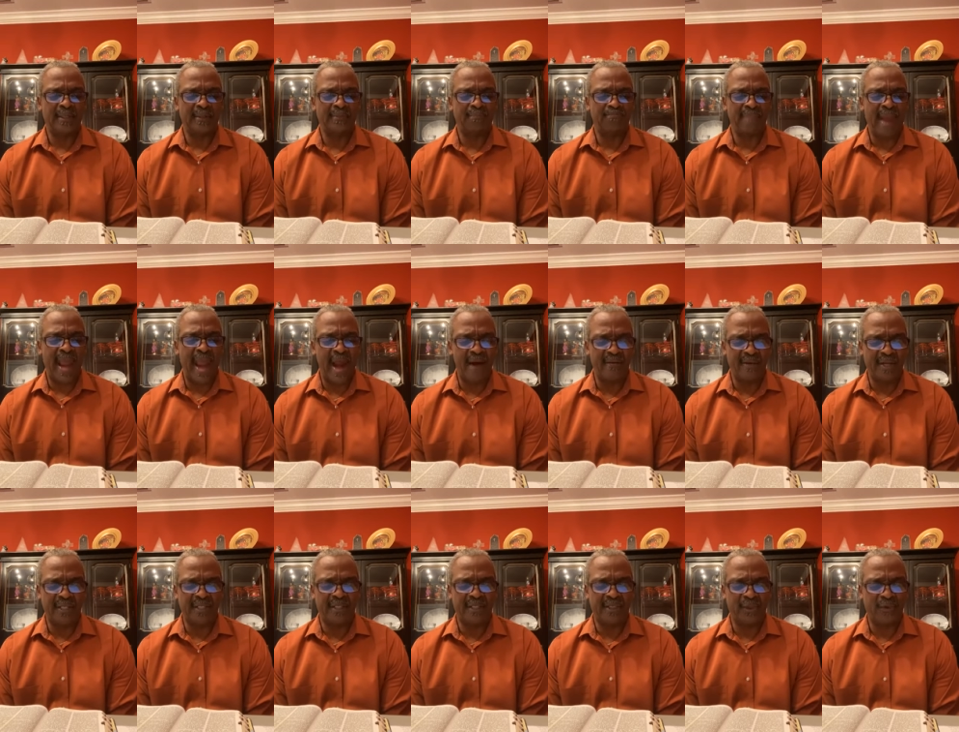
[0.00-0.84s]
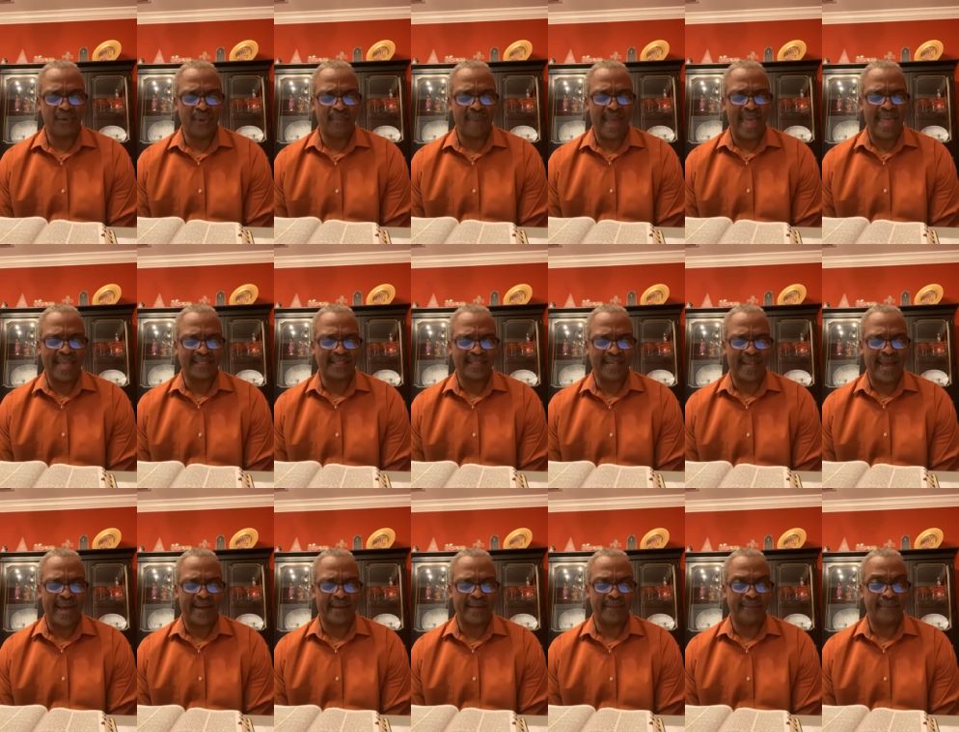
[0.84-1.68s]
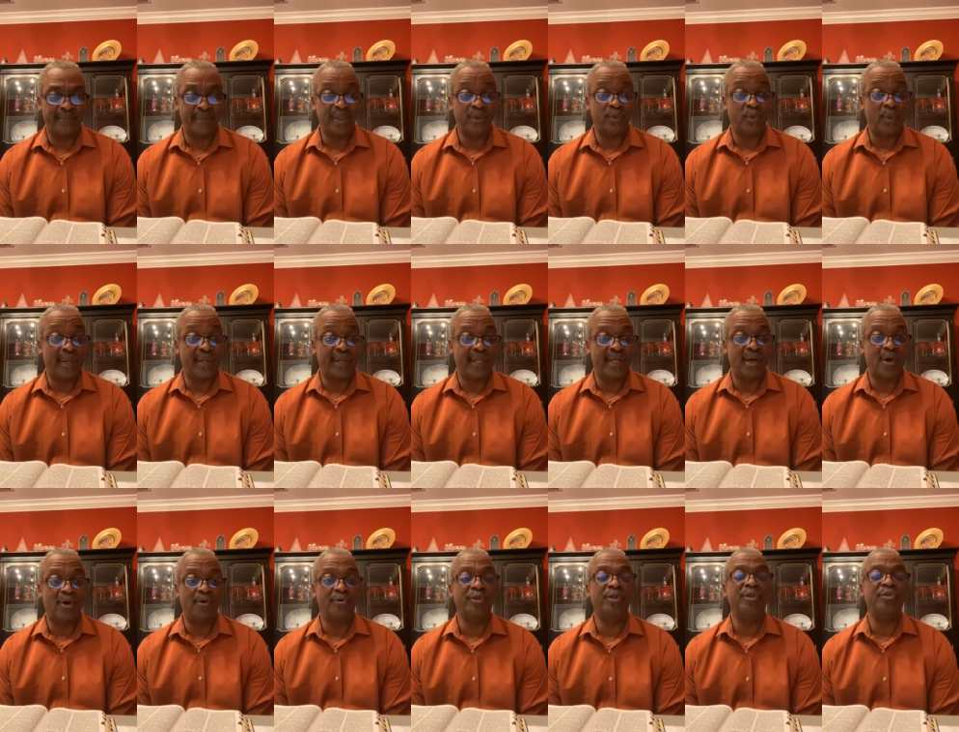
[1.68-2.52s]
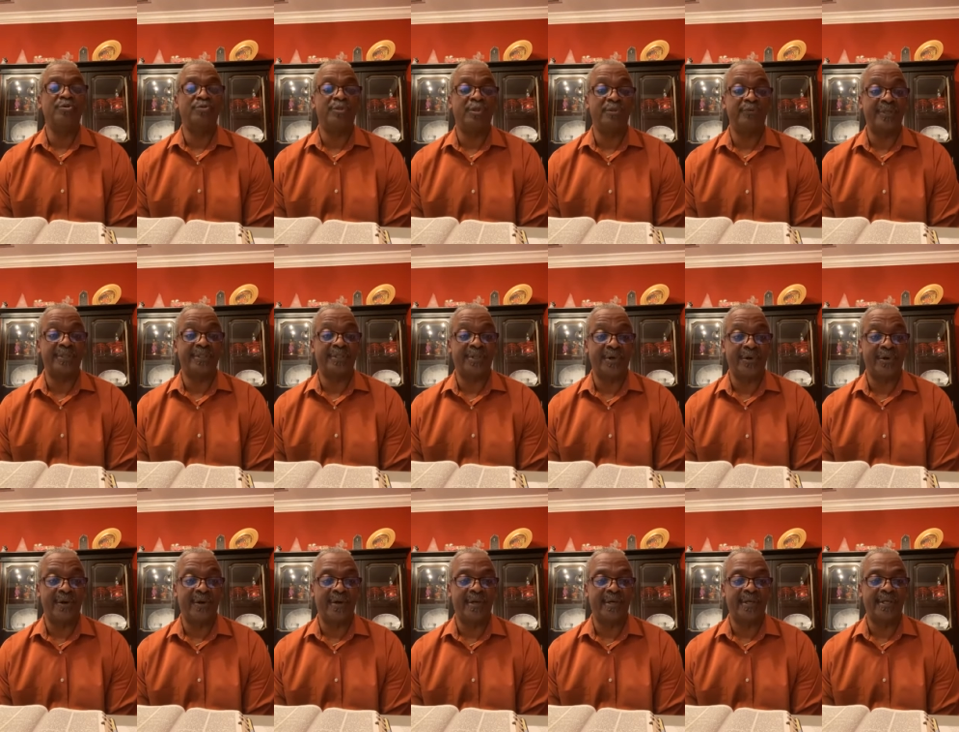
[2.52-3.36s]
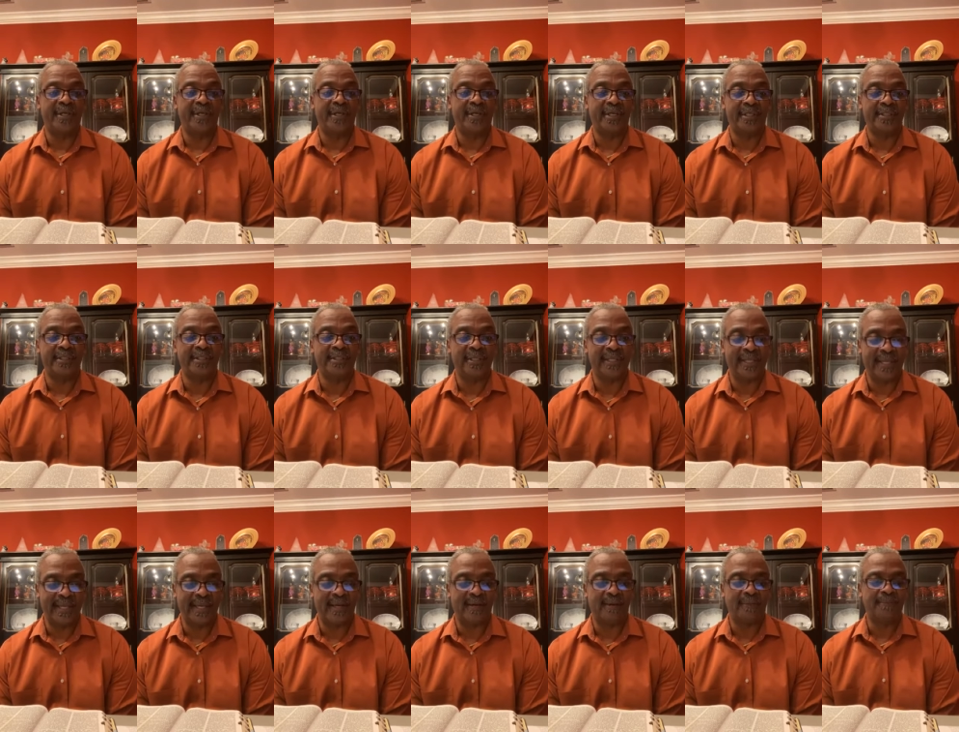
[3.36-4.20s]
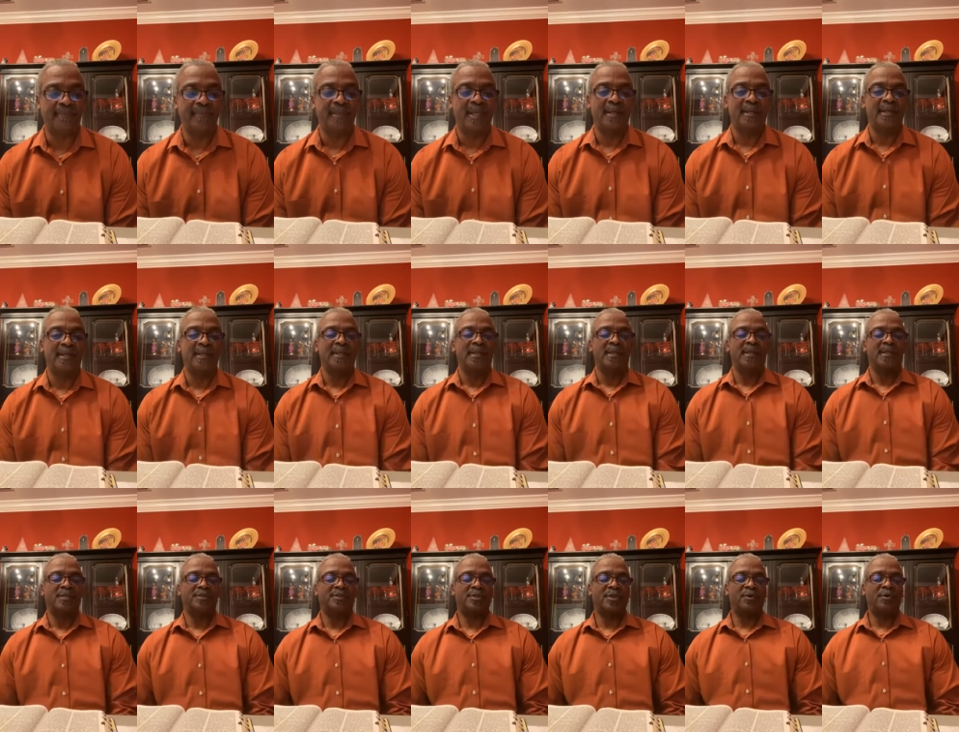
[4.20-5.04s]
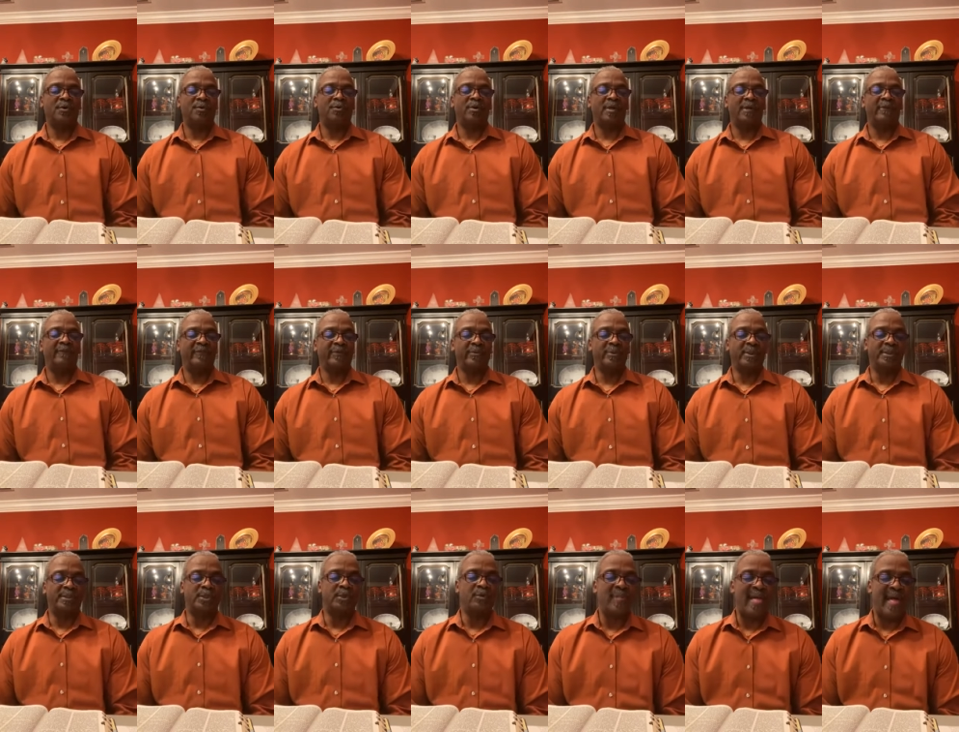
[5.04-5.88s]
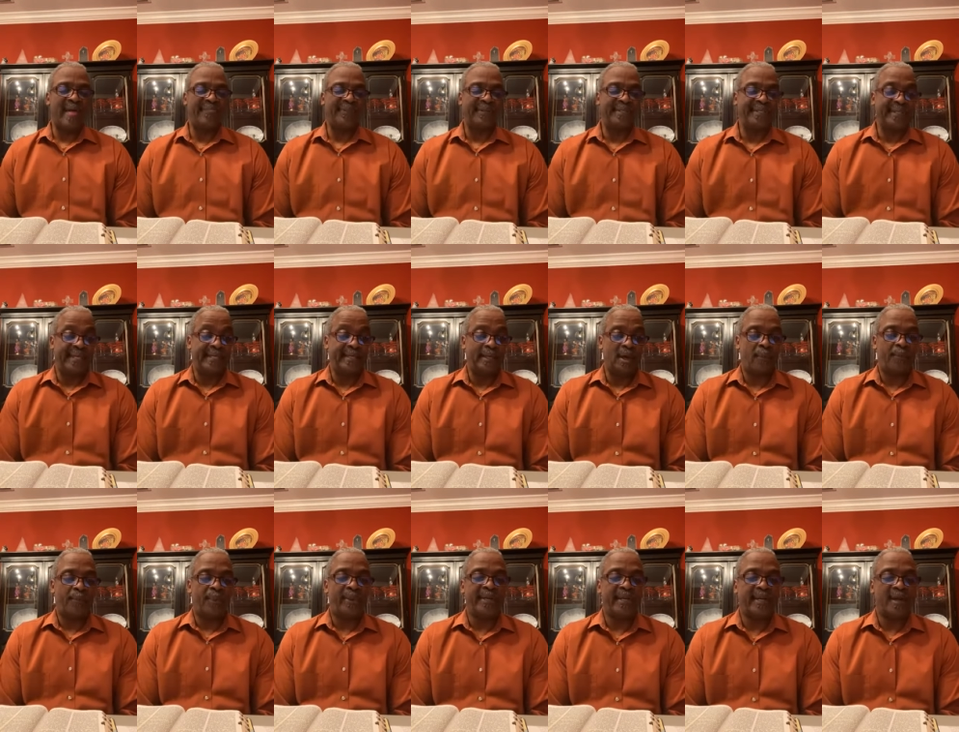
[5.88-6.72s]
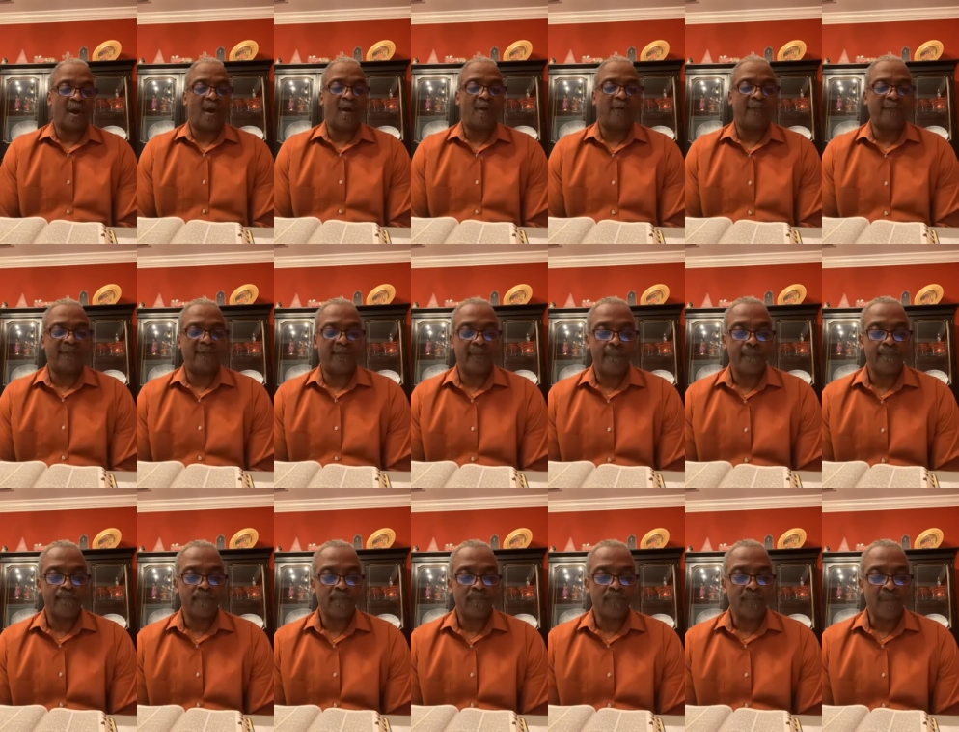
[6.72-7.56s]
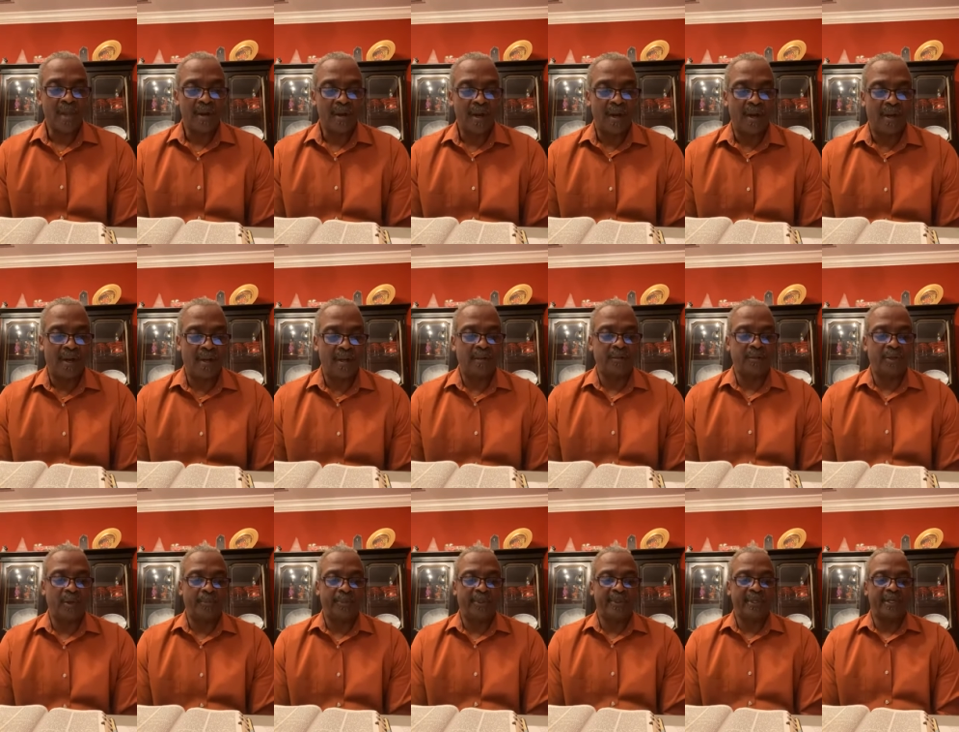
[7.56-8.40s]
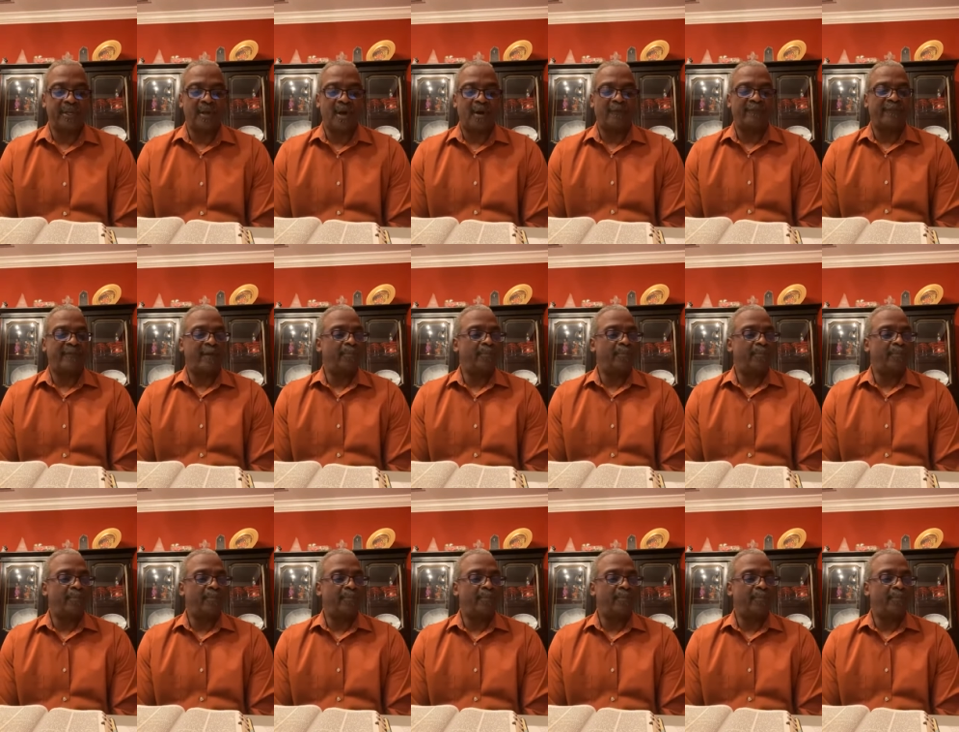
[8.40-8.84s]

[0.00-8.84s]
is married to the backslider. He's waiting on you to return unto him. So if you would do that today, don't put it off. Uh, don't put it